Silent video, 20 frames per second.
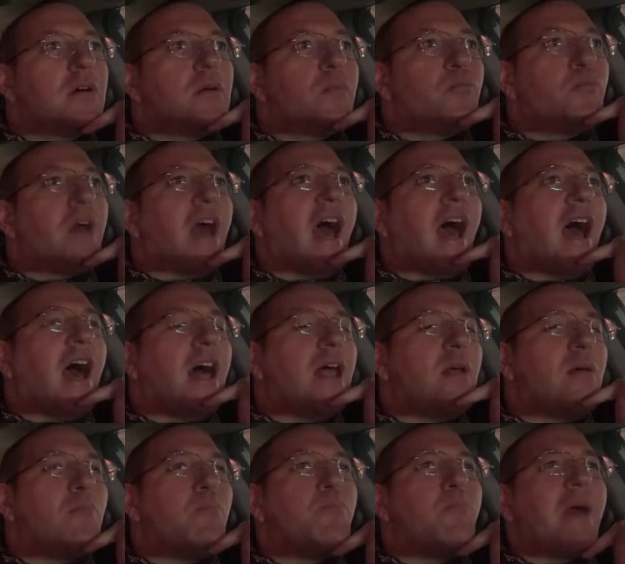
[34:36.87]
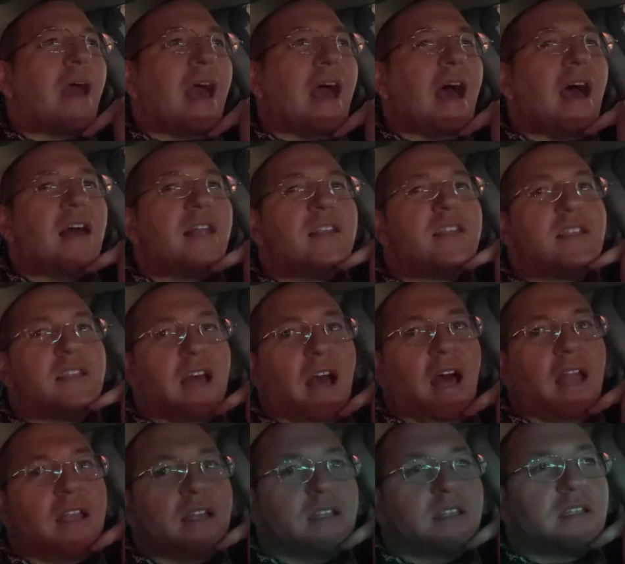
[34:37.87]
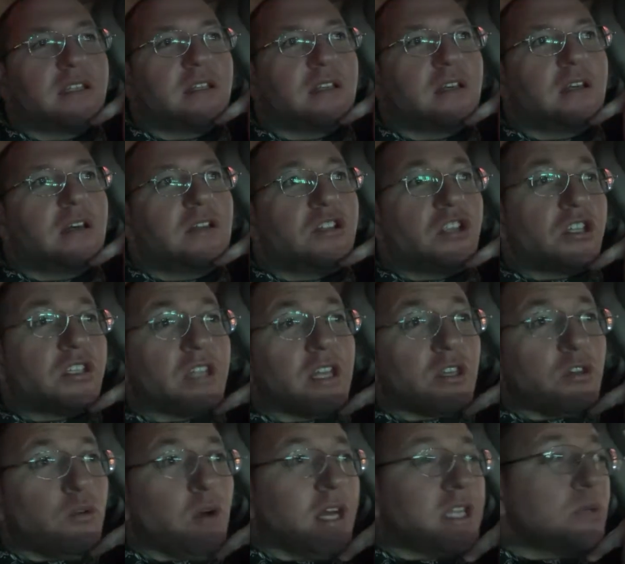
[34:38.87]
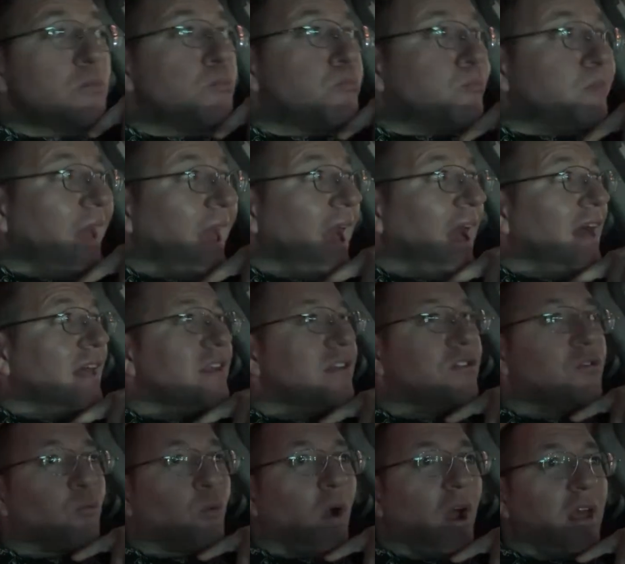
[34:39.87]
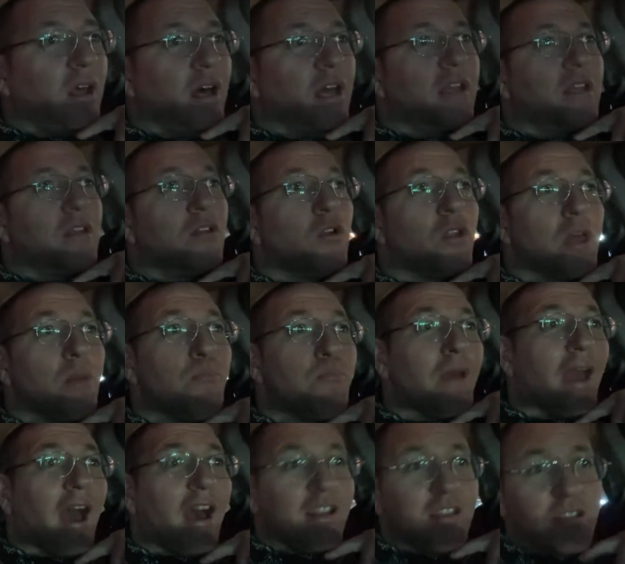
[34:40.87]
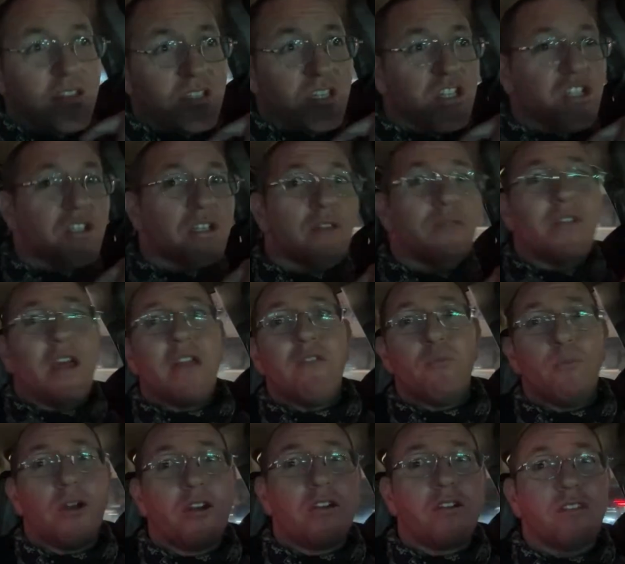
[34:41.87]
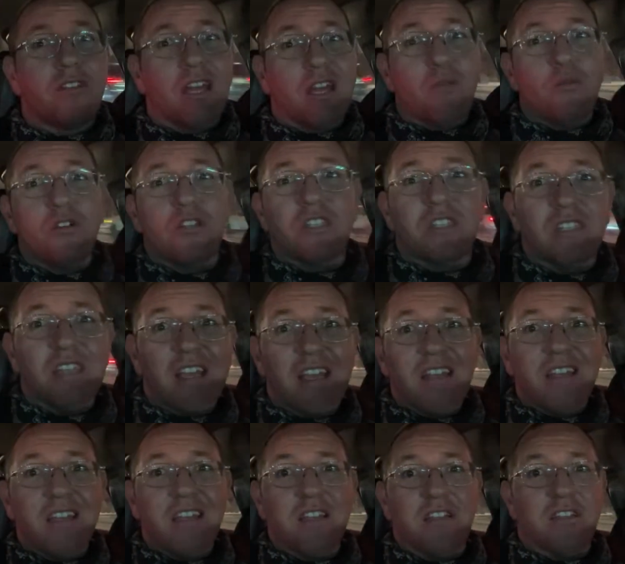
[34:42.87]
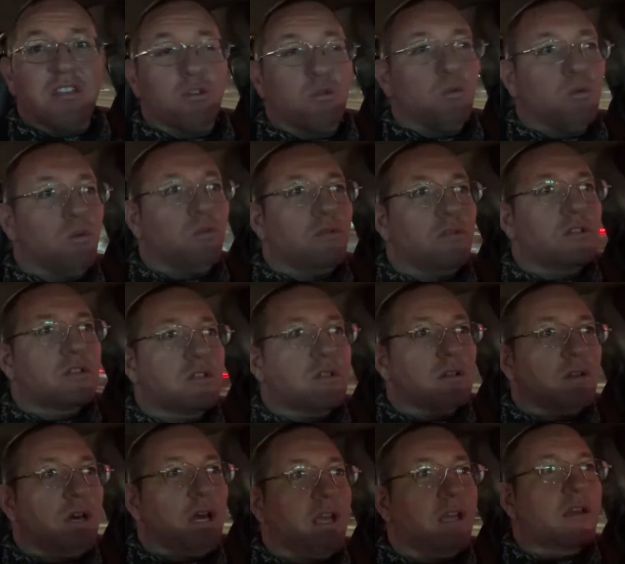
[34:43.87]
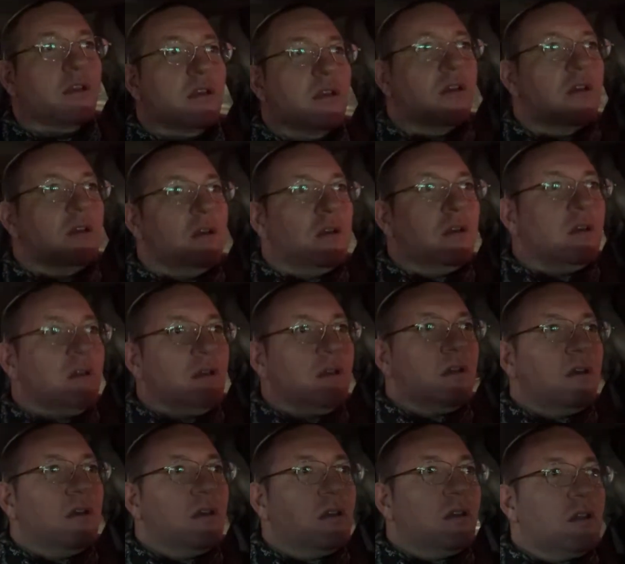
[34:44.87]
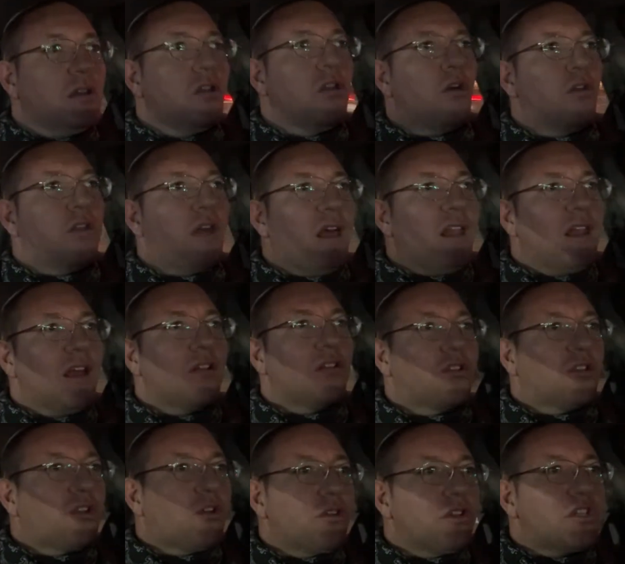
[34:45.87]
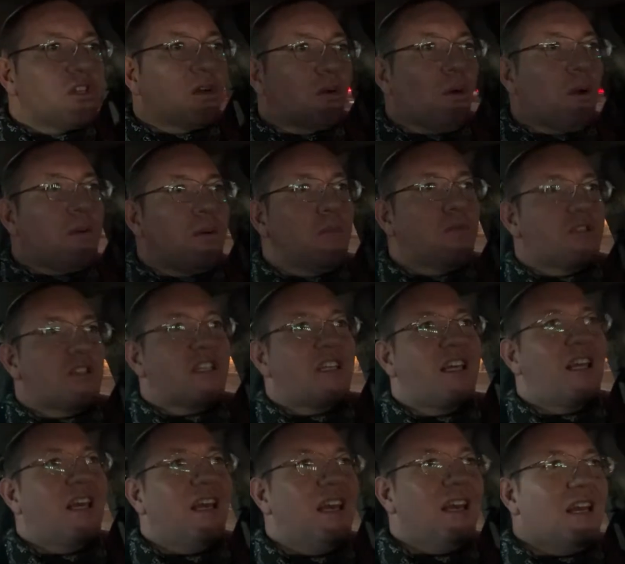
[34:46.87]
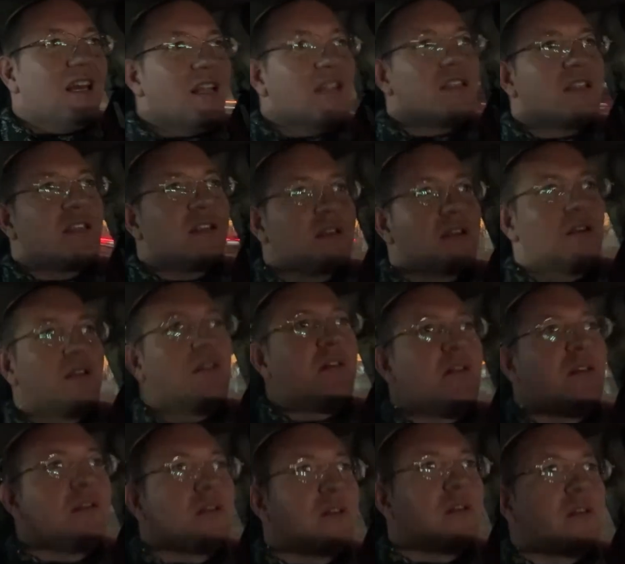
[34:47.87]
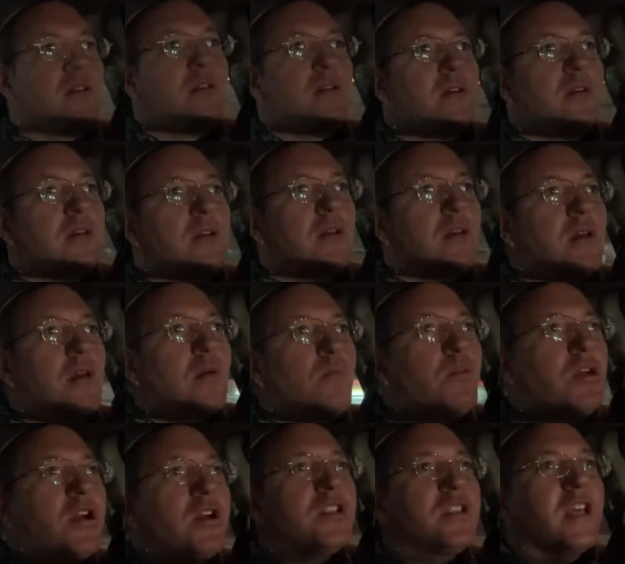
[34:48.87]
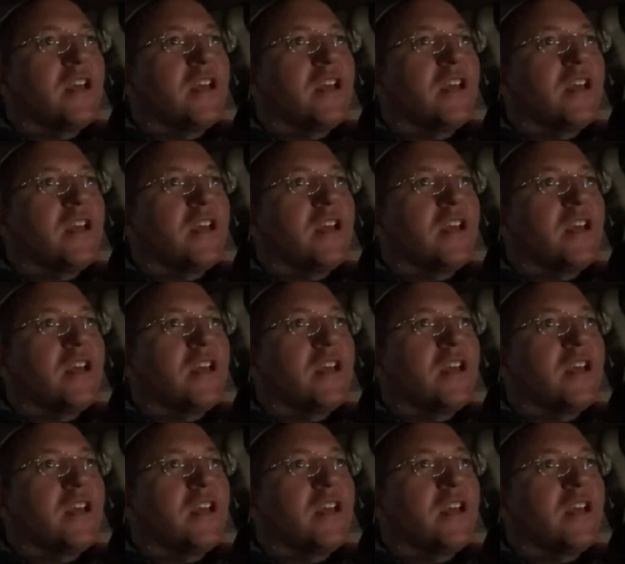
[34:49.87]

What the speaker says: Banned status. Just like you guys have banned, right? Like, they banned the teaching of Native American languages in Indian schools. Like, they literally took away people's kids. because they